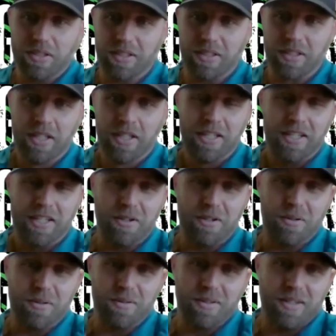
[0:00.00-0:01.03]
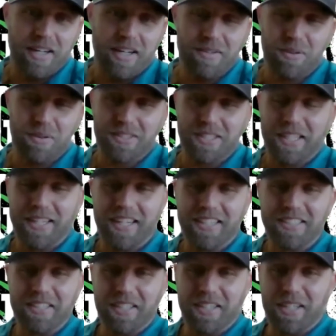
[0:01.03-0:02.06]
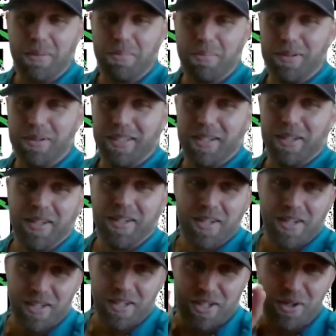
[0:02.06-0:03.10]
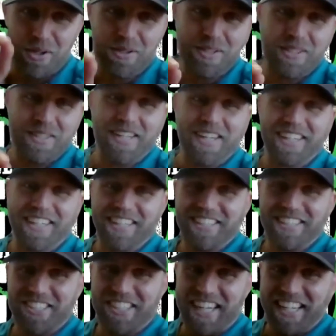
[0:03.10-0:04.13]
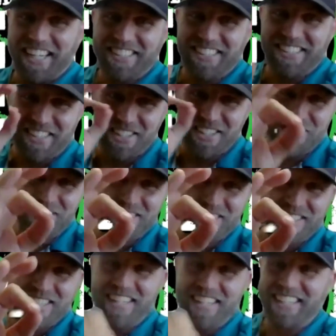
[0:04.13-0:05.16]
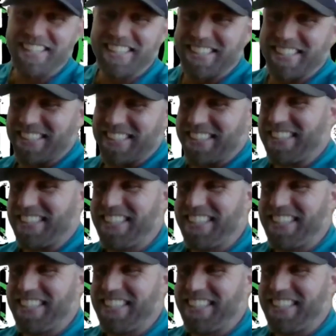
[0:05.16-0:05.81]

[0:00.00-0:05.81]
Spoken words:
And you know, once again, I took a couple of little golden nuggets, Chance. Golden nuggets.